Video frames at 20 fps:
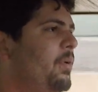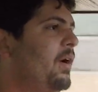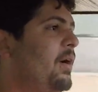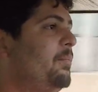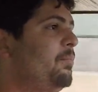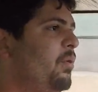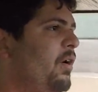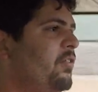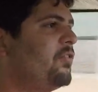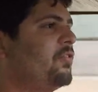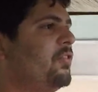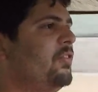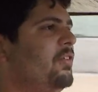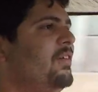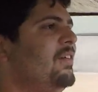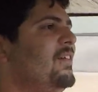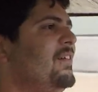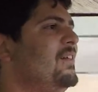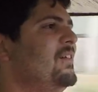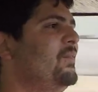pressure,
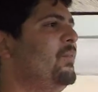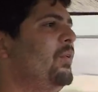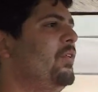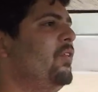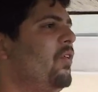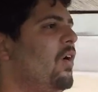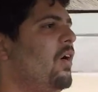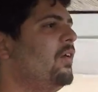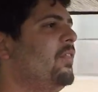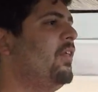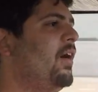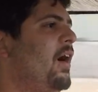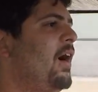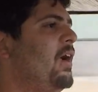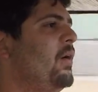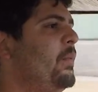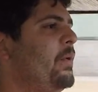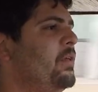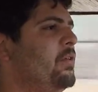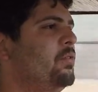when you are on the
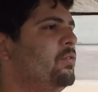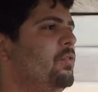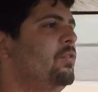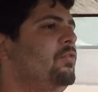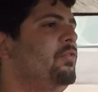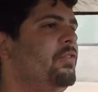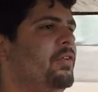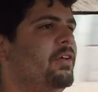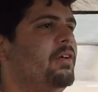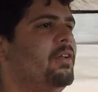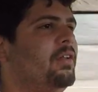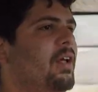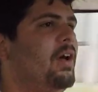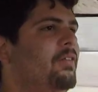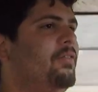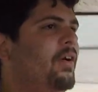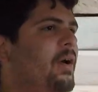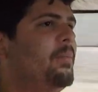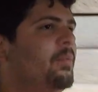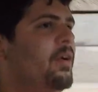highway you do feel a
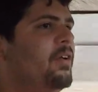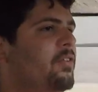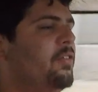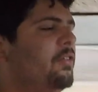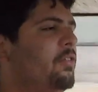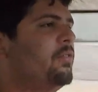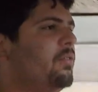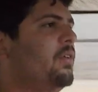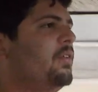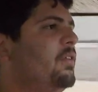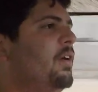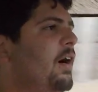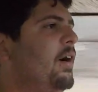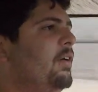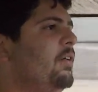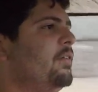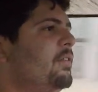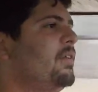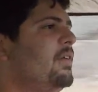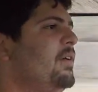vibration to the
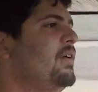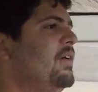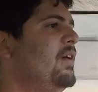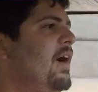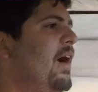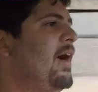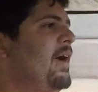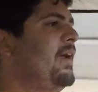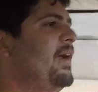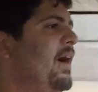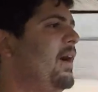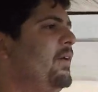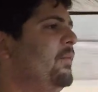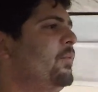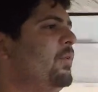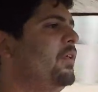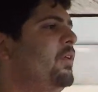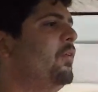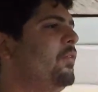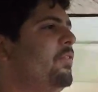tires. I
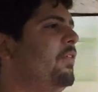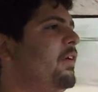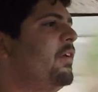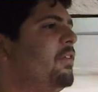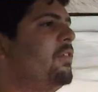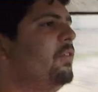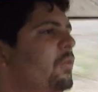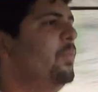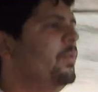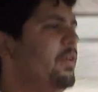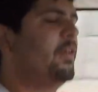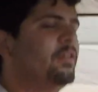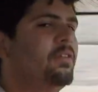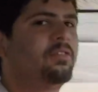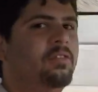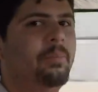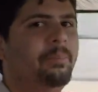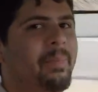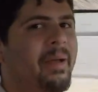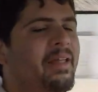really don't think it's the wheels.
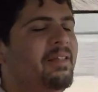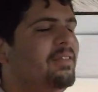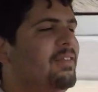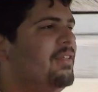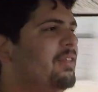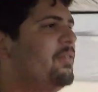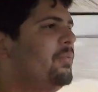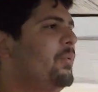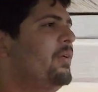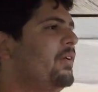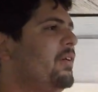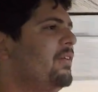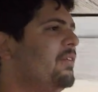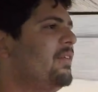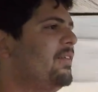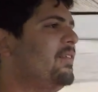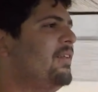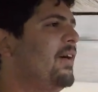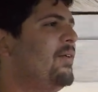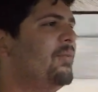To bend these wheels
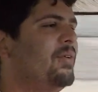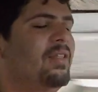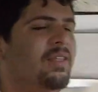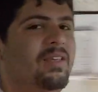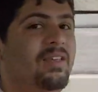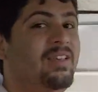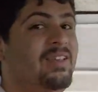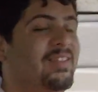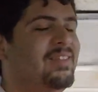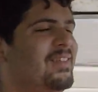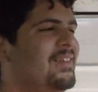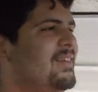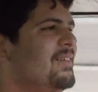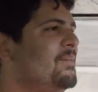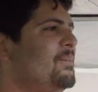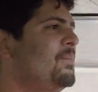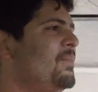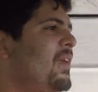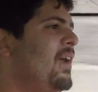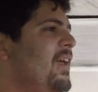is not really easy.
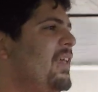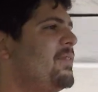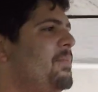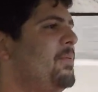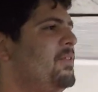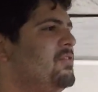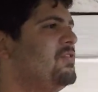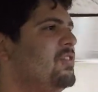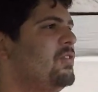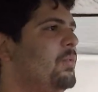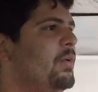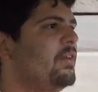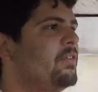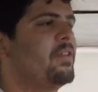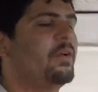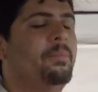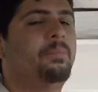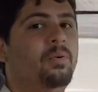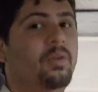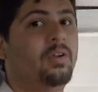SPG wheels
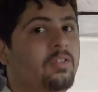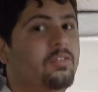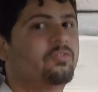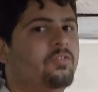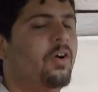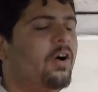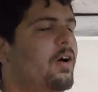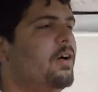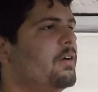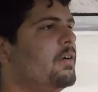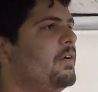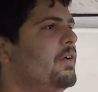are pretty strong